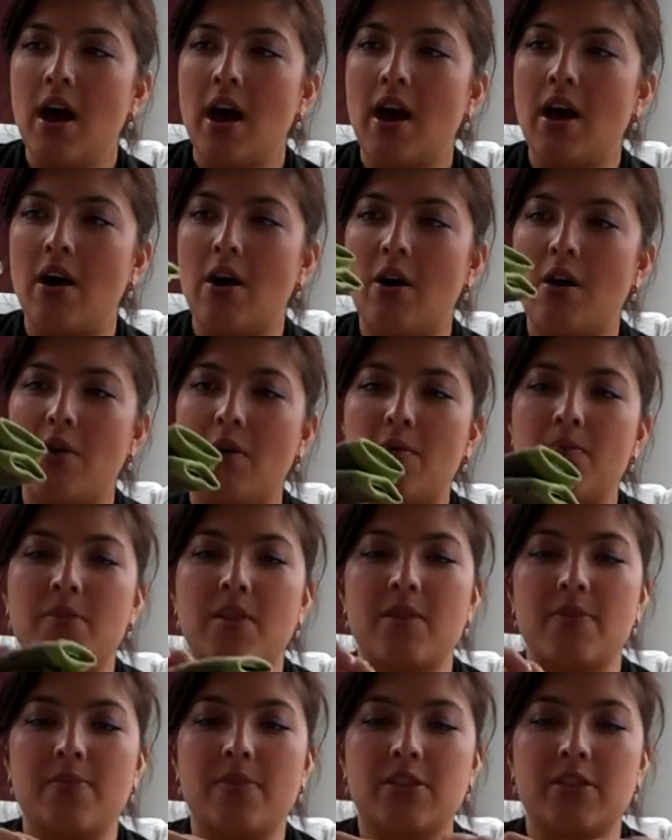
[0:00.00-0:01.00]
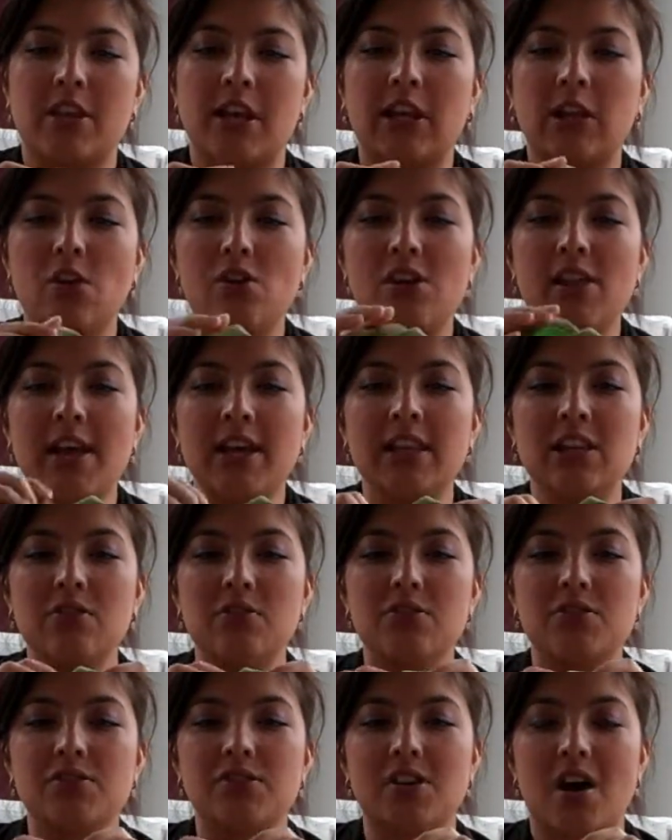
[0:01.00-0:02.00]
Um, they look like
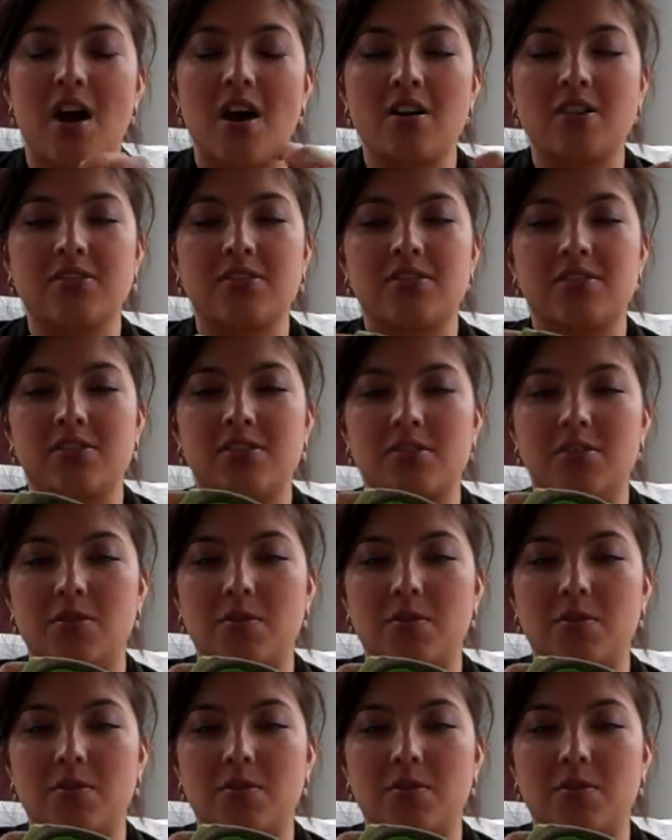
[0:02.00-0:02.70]
little socks.